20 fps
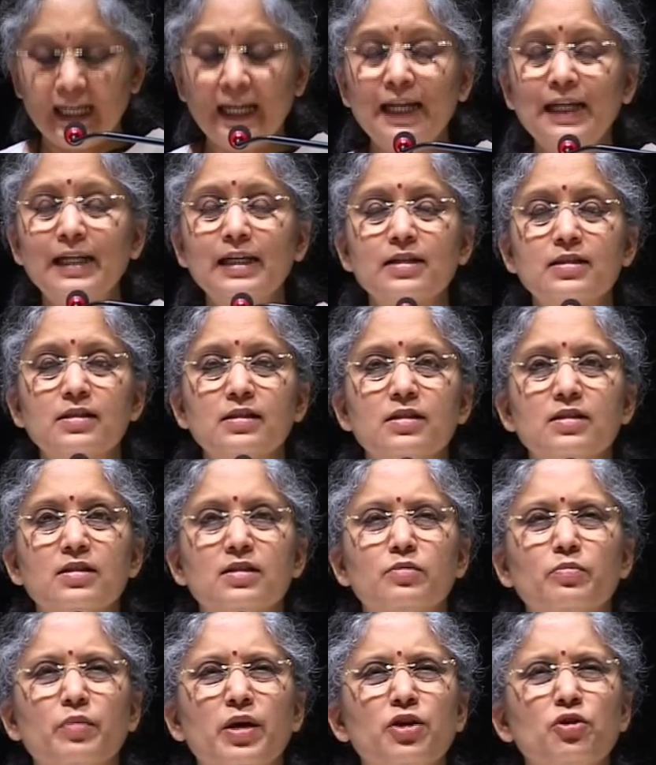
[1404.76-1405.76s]

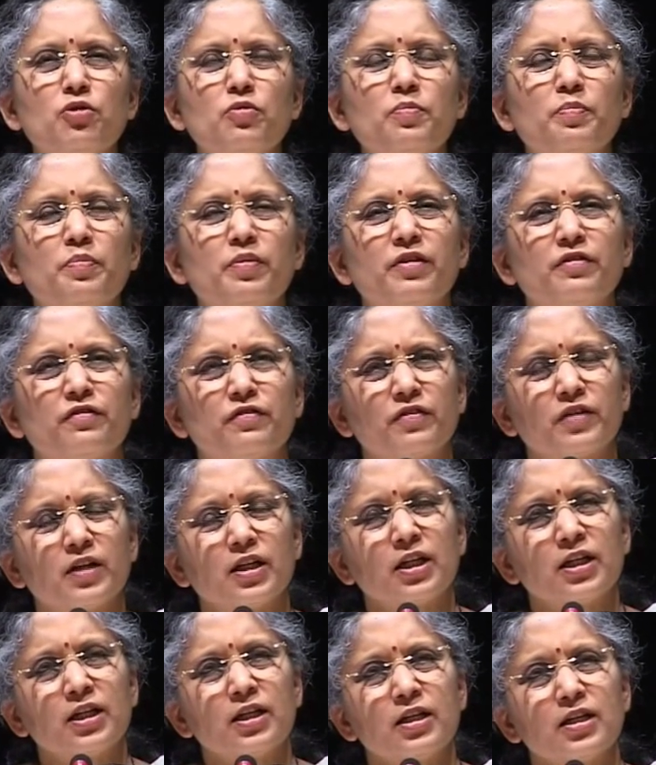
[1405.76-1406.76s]
heedlessness, where you
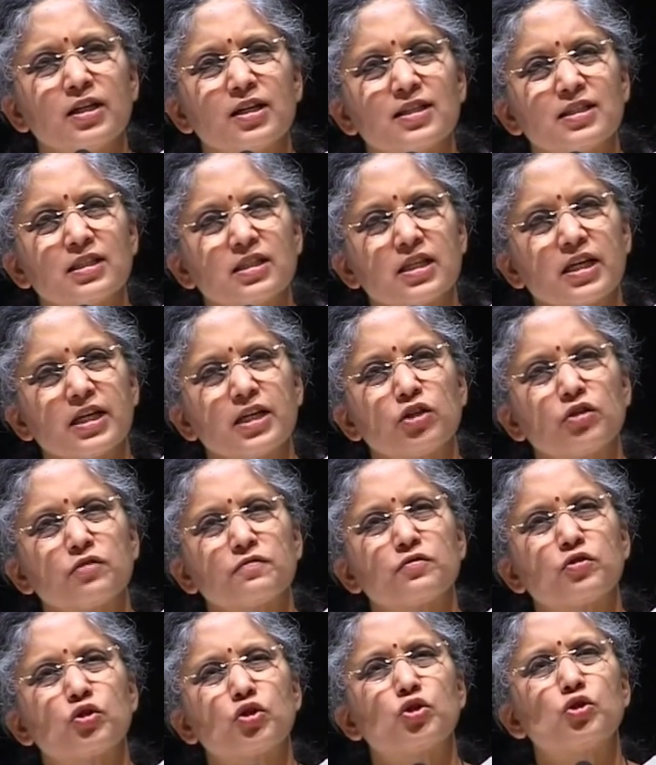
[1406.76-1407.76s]
prefer a state
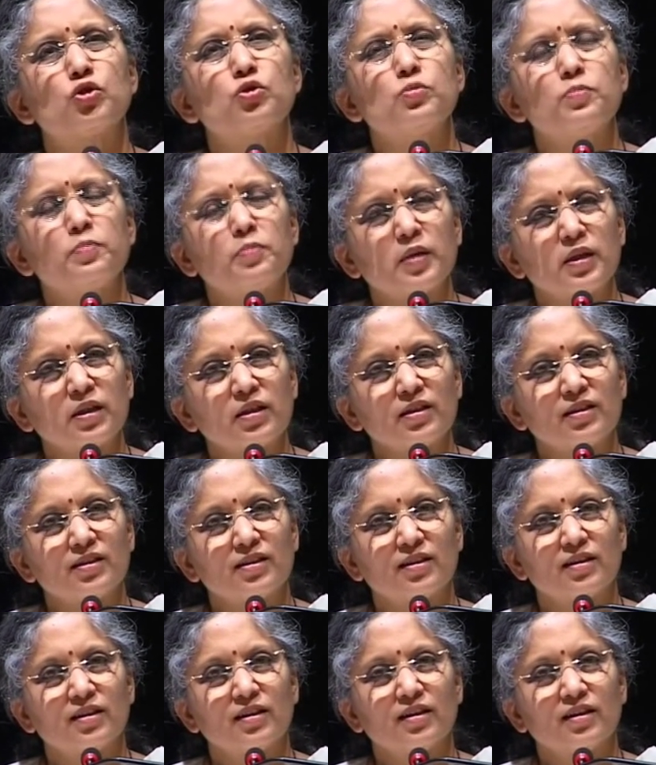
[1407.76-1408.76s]
of stupor,